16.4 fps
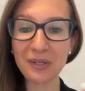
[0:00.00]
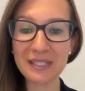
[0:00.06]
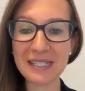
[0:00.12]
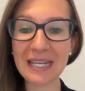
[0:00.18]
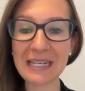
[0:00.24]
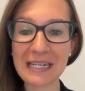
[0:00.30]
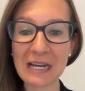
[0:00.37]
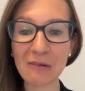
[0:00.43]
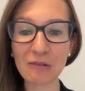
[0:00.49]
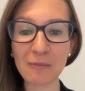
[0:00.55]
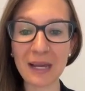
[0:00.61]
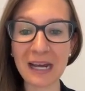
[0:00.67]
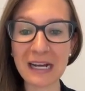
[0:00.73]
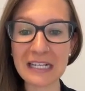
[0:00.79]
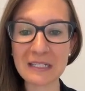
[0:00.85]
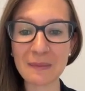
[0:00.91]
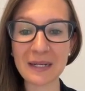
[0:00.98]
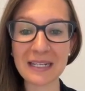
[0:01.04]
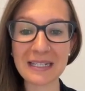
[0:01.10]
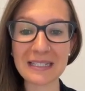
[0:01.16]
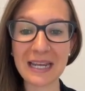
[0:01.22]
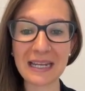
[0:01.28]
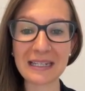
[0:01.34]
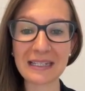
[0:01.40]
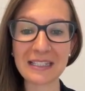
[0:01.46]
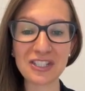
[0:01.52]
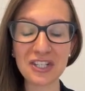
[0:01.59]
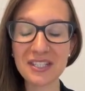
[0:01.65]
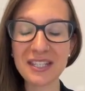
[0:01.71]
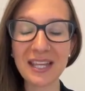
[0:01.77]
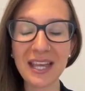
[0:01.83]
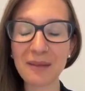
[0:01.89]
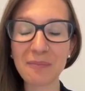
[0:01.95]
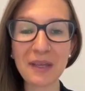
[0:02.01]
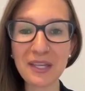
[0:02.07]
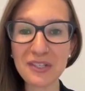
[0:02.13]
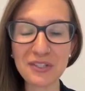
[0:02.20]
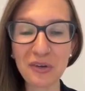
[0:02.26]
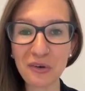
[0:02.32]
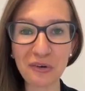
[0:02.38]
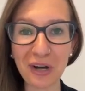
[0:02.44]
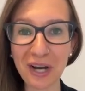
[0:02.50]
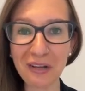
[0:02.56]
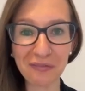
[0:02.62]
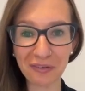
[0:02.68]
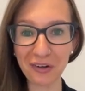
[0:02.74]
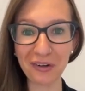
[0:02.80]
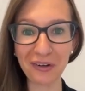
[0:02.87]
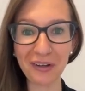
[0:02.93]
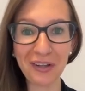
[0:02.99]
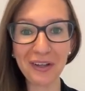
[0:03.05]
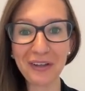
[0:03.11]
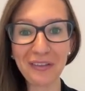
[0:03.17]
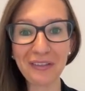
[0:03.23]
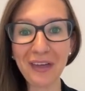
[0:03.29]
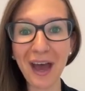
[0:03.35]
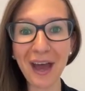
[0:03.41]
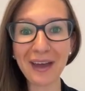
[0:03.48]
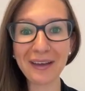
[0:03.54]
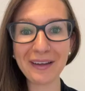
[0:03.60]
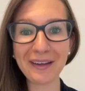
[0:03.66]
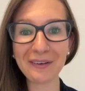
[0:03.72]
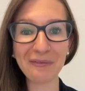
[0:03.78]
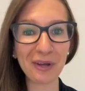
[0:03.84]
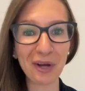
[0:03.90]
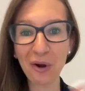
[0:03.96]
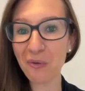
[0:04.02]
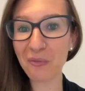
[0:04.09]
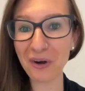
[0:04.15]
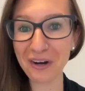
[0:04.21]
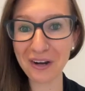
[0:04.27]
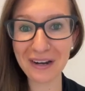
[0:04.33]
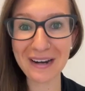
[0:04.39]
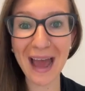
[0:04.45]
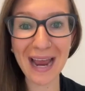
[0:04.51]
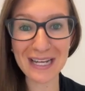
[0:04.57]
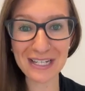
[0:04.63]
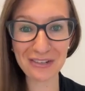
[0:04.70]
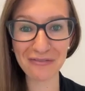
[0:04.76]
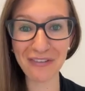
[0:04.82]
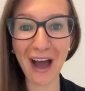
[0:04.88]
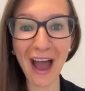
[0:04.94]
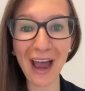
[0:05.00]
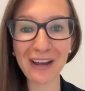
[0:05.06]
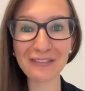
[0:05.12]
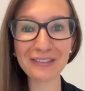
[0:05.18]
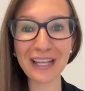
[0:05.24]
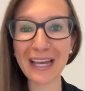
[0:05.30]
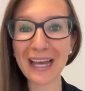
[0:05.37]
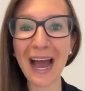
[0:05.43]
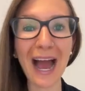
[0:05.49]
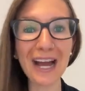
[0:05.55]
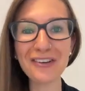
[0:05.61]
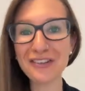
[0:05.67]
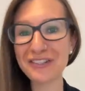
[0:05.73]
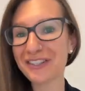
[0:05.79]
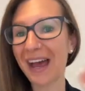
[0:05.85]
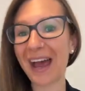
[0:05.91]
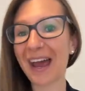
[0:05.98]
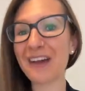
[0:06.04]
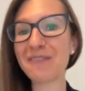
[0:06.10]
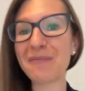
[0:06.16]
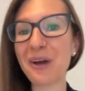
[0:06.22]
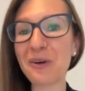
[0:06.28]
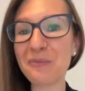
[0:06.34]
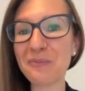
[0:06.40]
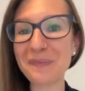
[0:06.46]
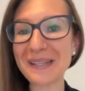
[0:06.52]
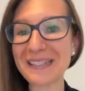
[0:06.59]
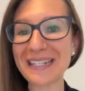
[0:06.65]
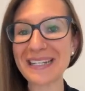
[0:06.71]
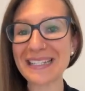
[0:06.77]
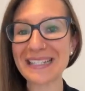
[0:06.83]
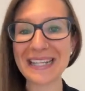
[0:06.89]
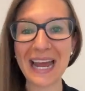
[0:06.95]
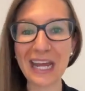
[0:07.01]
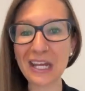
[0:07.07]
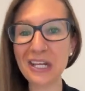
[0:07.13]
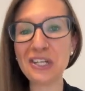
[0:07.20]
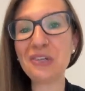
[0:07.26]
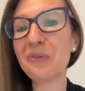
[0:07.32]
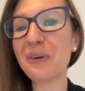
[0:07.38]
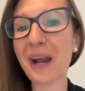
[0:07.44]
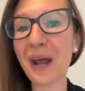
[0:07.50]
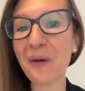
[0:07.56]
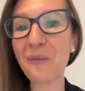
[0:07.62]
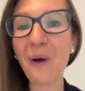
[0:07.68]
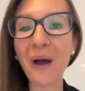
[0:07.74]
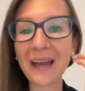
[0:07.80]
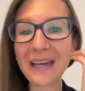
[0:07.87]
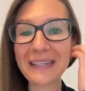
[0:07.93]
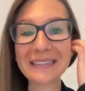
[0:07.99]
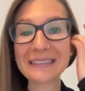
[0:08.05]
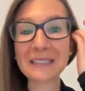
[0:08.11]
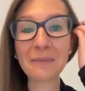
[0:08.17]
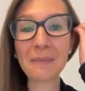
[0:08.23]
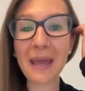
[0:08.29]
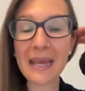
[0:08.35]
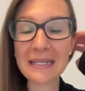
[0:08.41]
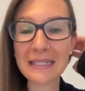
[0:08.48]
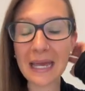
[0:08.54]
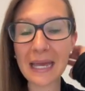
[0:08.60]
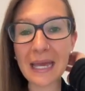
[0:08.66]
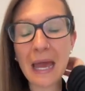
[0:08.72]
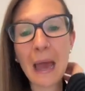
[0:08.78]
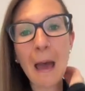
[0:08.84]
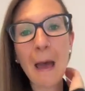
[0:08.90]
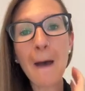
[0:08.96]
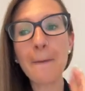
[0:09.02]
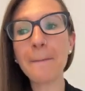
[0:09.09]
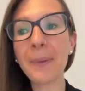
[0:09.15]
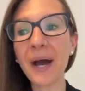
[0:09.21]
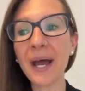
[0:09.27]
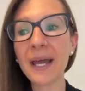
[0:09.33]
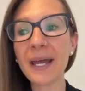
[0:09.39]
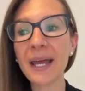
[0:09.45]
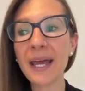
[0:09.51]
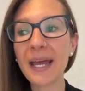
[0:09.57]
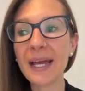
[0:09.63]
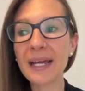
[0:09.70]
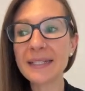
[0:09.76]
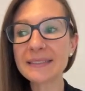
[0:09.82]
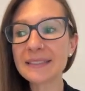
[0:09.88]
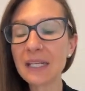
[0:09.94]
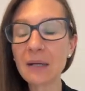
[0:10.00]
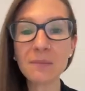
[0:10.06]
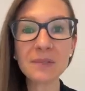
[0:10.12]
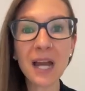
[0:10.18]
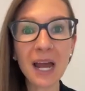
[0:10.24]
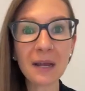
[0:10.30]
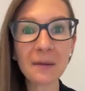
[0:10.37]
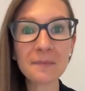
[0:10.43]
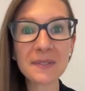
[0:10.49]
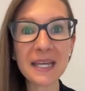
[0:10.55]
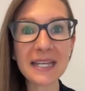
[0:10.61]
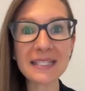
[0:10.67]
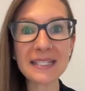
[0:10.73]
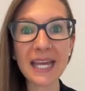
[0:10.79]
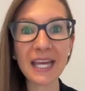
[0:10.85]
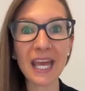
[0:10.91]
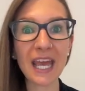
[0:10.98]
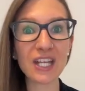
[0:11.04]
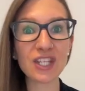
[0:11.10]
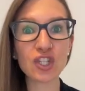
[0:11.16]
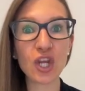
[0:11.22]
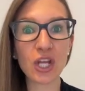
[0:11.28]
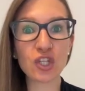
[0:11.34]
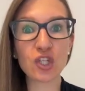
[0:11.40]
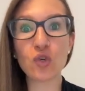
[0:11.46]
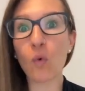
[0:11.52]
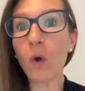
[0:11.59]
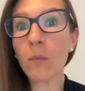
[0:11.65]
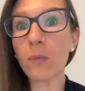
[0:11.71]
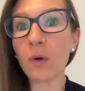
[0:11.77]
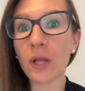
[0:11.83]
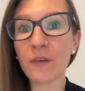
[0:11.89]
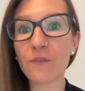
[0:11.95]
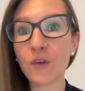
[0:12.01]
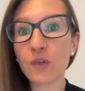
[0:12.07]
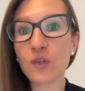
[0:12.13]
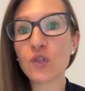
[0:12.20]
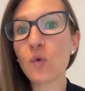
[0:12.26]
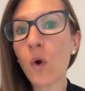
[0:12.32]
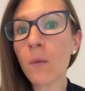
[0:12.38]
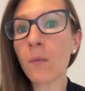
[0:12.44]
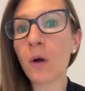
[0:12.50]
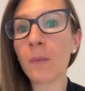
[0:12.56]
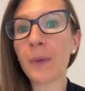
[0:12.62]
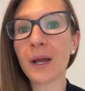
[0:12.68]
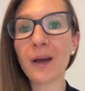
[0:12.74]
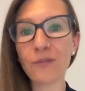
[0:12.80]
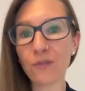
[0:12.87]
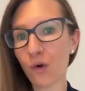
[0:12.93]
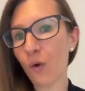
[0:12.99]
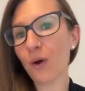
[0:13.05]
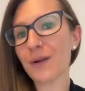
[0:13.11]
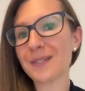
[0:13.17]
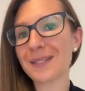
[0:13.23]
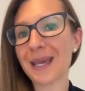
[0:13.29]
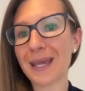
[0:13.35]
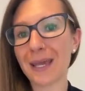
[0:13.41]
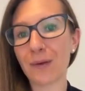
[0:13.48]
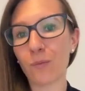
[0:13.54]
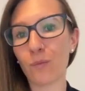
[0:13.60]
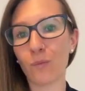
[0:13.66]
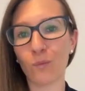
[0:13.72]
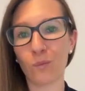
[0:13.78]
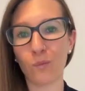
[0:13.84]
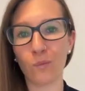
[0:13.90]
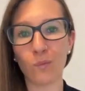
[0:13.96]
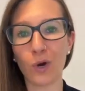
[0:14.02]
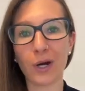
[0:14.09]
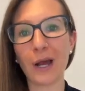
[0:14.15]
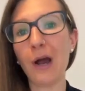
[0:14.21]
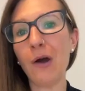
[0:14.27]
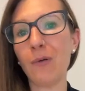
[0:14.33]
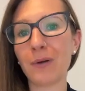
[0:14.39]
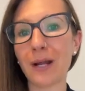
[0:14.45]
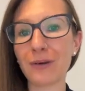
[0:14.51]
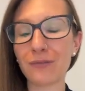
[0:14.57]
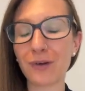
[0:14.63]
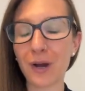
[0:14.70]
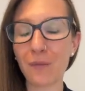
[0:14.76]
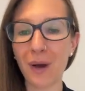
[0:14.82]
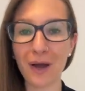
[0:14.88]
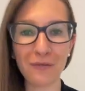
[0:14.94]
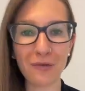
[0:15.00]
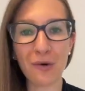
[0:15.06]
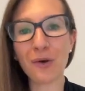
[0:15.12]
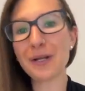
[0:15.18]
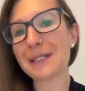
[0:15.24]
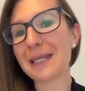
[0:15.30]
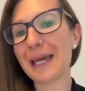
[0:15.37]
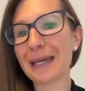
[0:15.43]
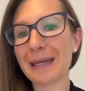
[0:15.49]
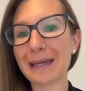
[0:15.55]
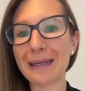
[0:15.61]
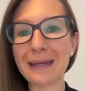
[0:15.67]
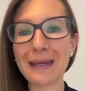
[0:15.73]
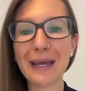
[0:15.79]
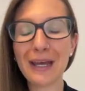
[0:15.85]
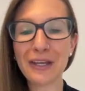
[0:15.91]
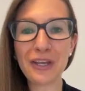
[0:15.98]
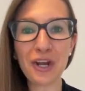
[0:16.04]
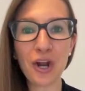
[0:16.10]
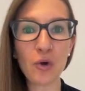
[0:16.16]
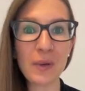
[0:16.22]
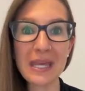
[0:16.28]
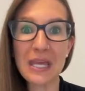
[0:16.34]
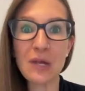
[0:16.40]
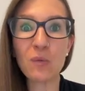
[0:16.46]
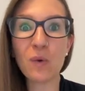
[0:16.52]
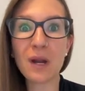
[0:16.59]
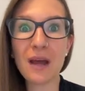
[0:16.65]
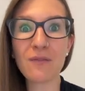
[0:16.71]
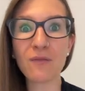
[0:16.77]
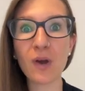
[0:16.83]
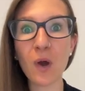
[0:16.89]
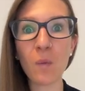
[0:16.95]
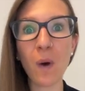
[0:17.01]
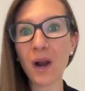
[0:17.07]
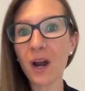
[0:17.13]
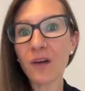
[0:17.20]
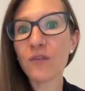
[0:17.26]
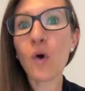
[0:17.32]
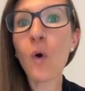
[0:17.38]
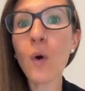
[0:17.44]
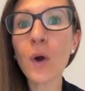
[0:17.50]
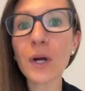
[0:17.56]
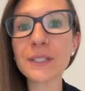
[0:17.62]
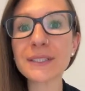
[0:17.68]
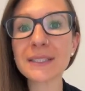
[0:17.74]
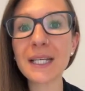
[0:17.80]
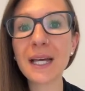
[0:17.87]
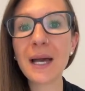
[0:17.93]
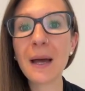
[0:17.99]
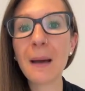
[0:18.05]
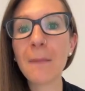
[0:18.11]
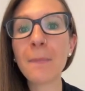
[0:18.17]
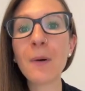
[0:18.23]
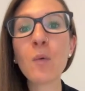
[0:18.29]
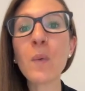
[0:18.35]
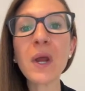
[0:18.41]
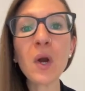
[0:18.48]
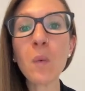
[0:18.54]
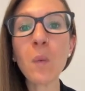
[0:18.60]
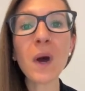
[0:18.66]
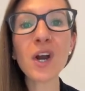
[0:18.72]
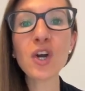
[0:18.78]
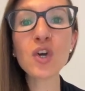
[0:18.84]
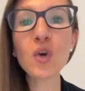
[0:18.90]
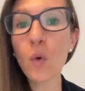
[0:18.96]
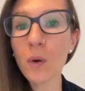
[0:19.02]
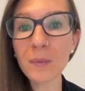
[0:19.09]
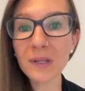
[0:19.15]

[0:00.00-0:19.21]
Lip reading: sitting down with my husband and just being so grateful that we don't work a 9 to 5. I have my own business and I can do what I want and it's amazing. But sometimes it's normal. It feels normal. I'm of course I can work out whenever I want. Of course I could, eat whatever I want. Of course. But we don't want to